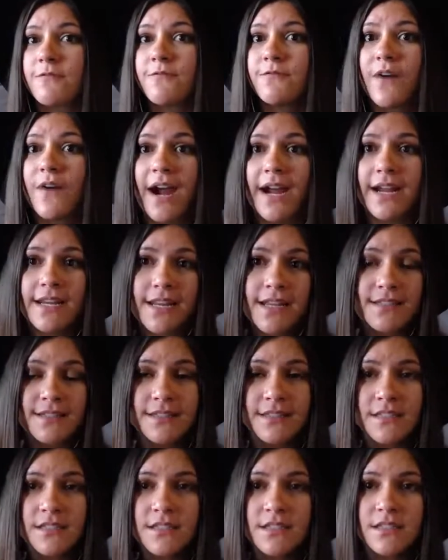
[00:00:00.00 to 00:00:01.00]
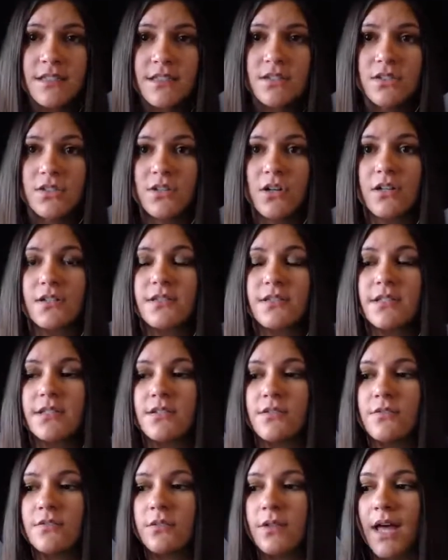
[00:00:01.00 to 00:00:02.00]
finances
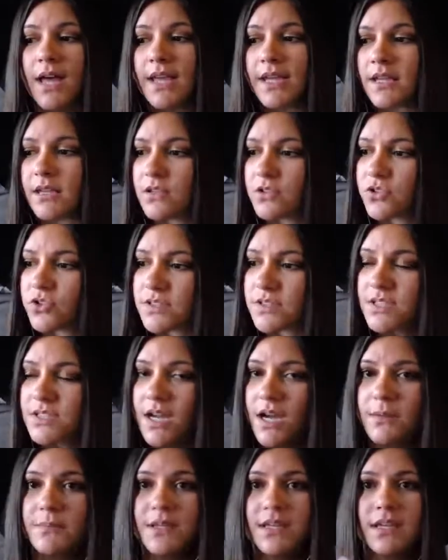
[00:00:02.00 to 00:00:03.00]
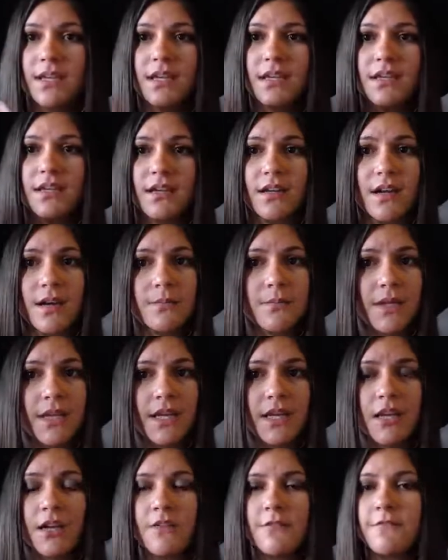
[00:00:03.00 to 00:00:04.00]
started like just coming in, and
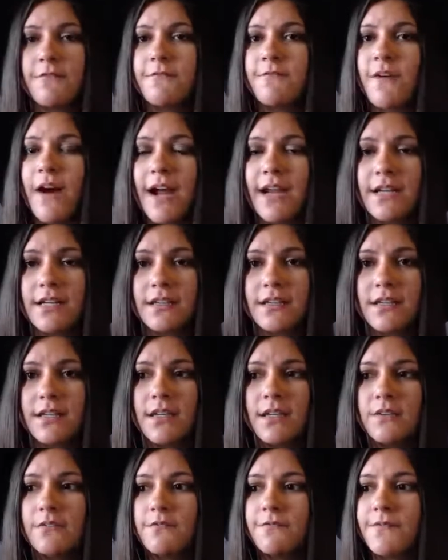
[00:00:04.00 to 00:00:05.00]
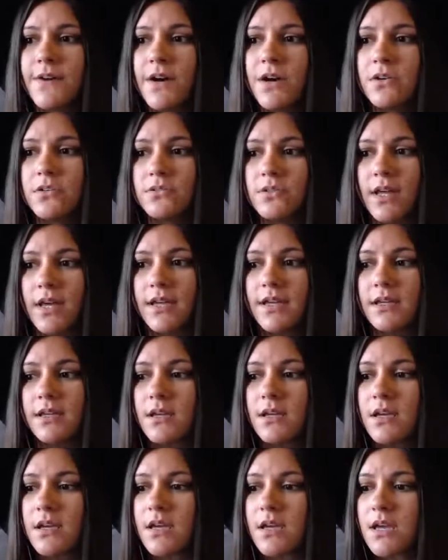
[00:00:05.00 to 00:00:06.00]
it finally felt like
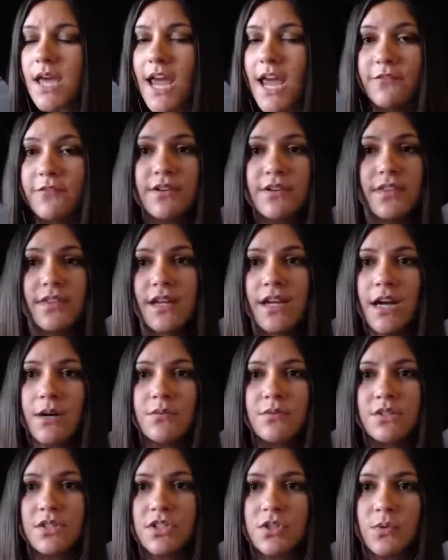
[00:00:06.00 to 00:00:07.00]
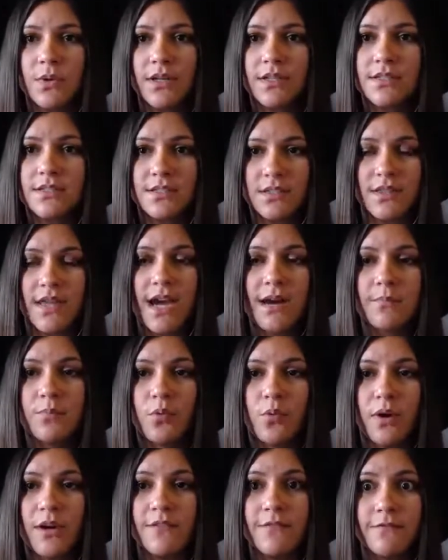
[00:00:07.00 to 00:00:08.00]
everything I was doing to that
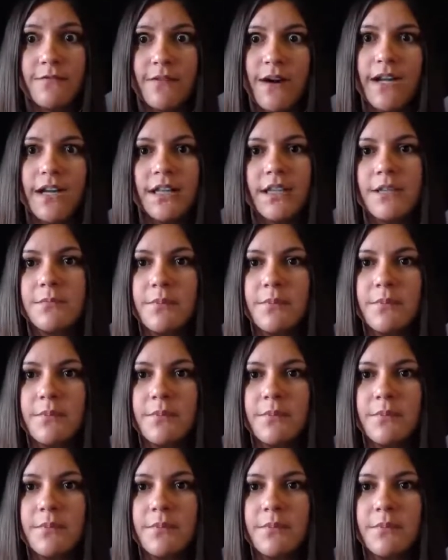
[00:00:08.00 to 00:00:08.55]
point finally